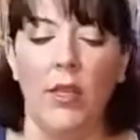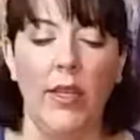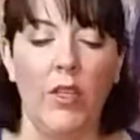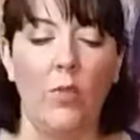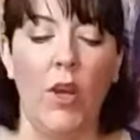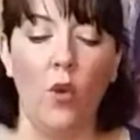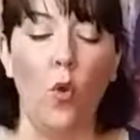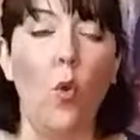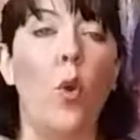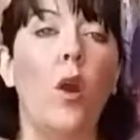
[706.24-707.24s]
like the runner,
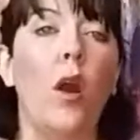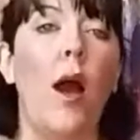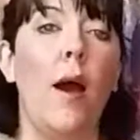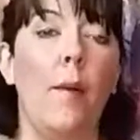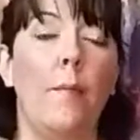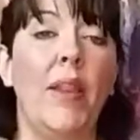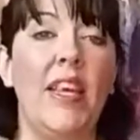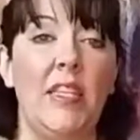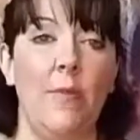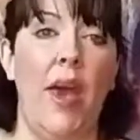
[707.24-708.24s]
or a
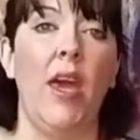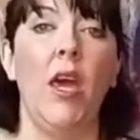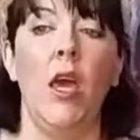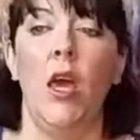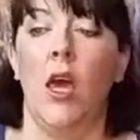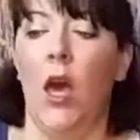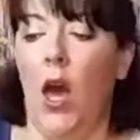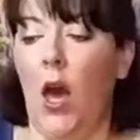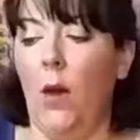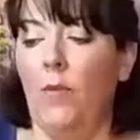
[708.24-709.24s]
placemat.
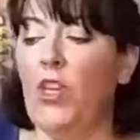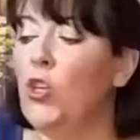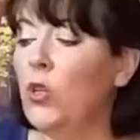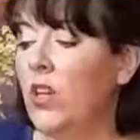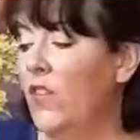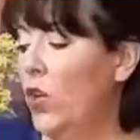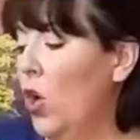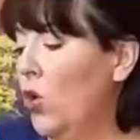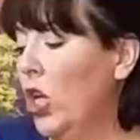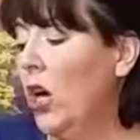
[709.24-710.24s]
If you
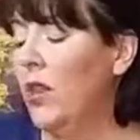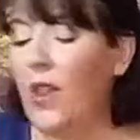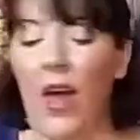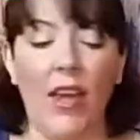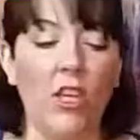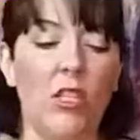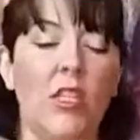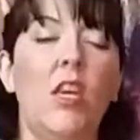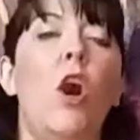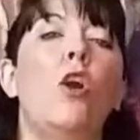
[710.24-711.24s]
go look online, you'll
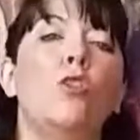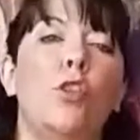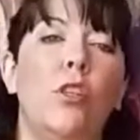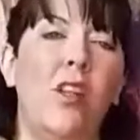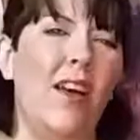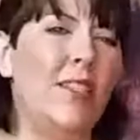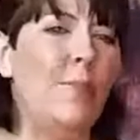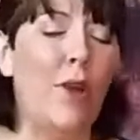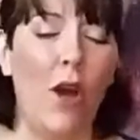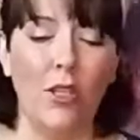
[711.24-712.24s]
see altar cloths.
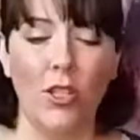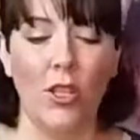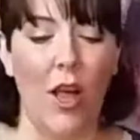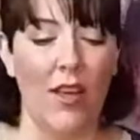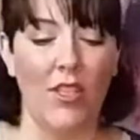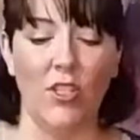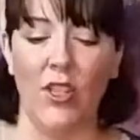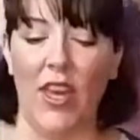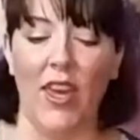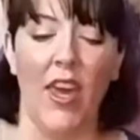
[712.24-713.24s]
But altar cloths, they're
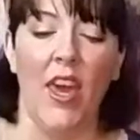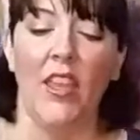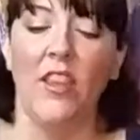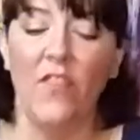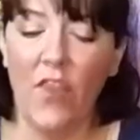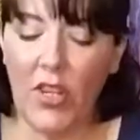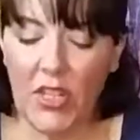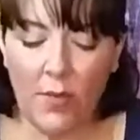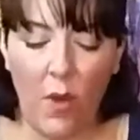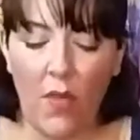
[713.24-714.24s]
very
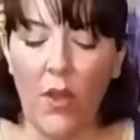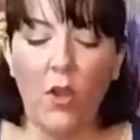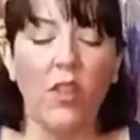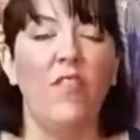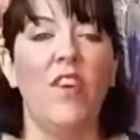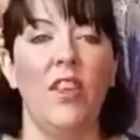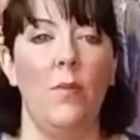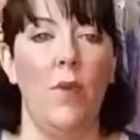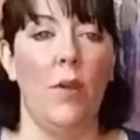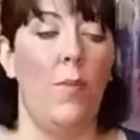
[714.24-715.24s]
small. They'd only fit in
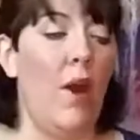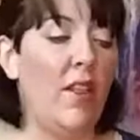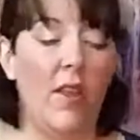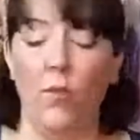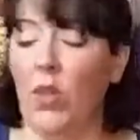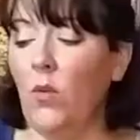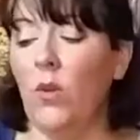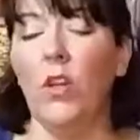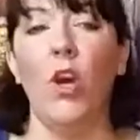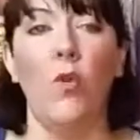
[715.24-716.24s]
the middle part. They really
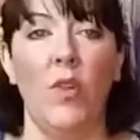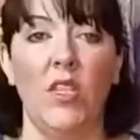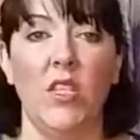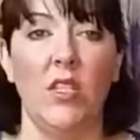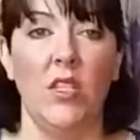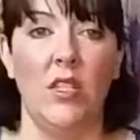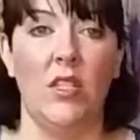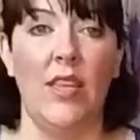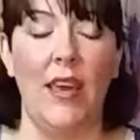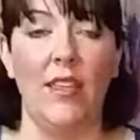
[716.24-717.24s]
wouldn't go
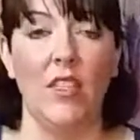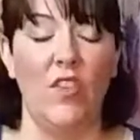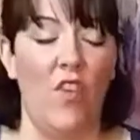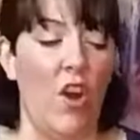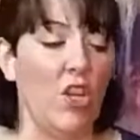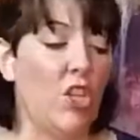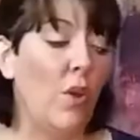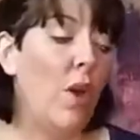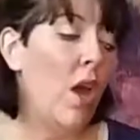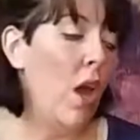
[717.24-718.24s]
down this far.
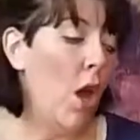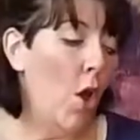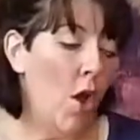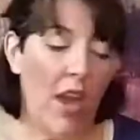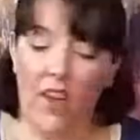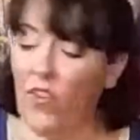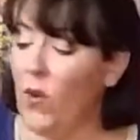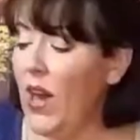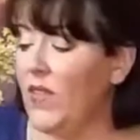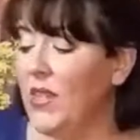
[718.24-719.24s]
So if
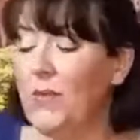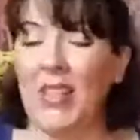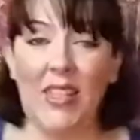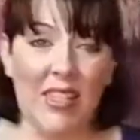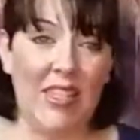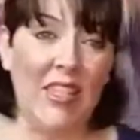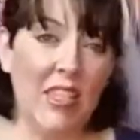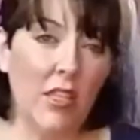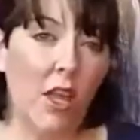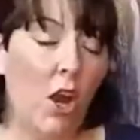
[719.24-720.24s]
you have something that's
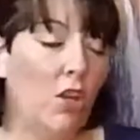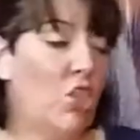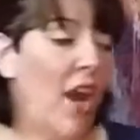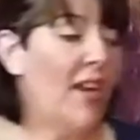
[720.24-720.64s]
this large,